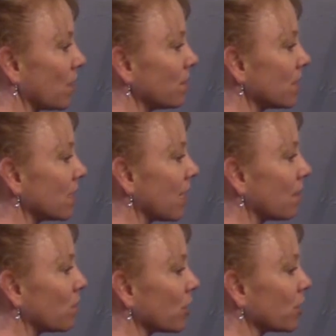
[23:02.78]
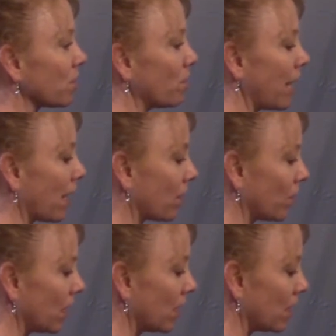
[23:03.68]
I'm just going to kind of brush some black out
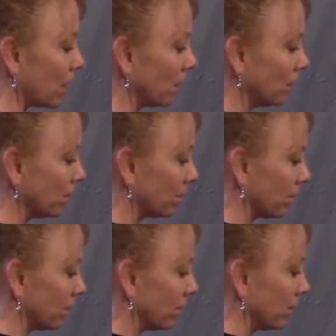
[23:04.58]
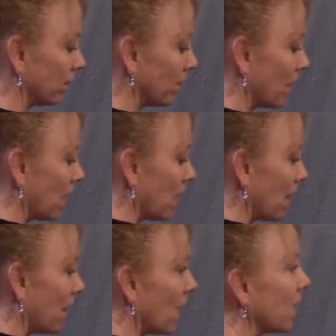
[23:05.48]
here.
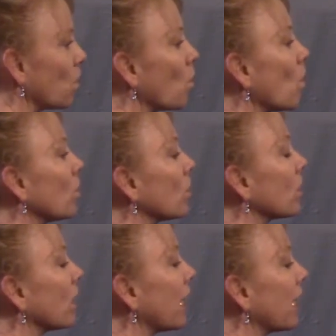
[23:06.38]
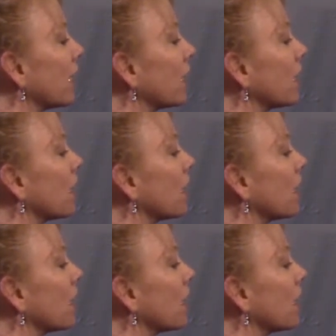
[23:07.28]
Then it won't look like